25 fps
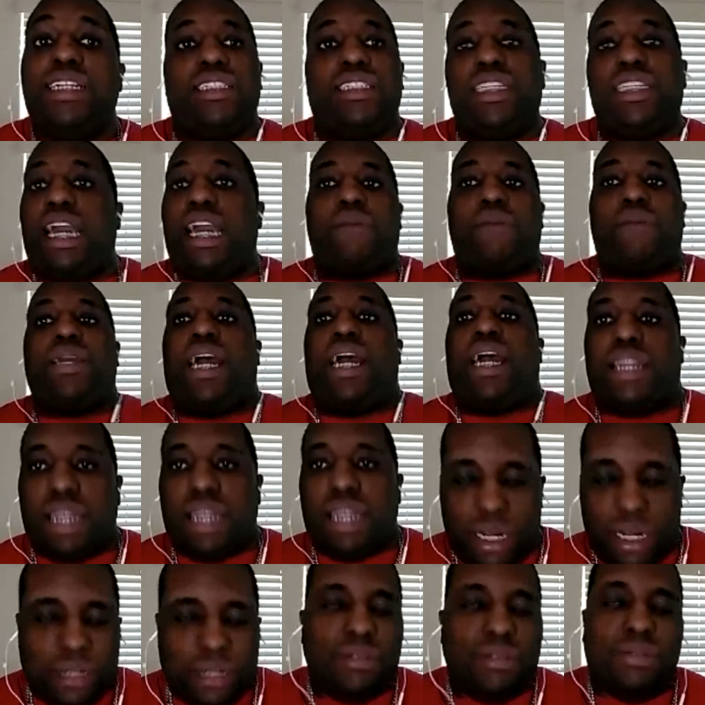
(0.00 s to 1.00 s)
she got me out
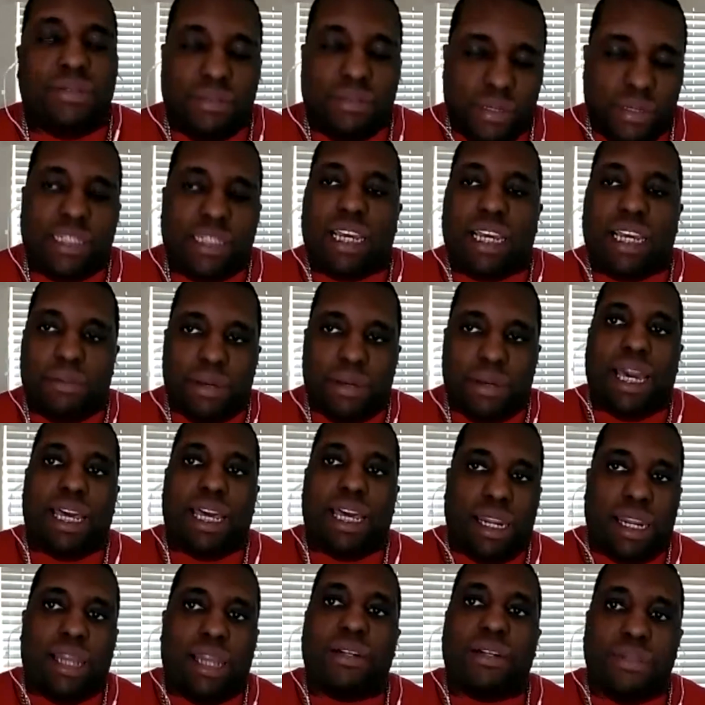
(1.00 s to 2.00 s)
of there. She got me
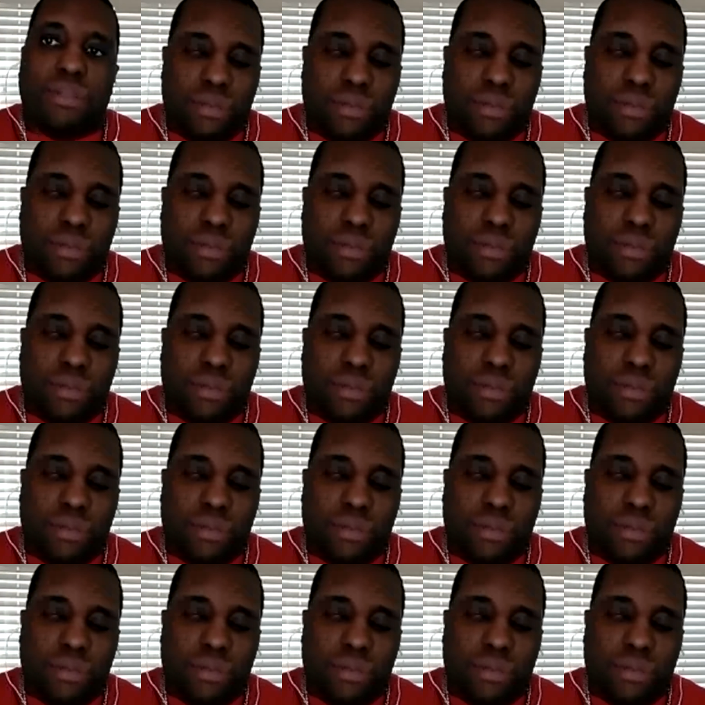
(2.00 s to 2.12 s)
out of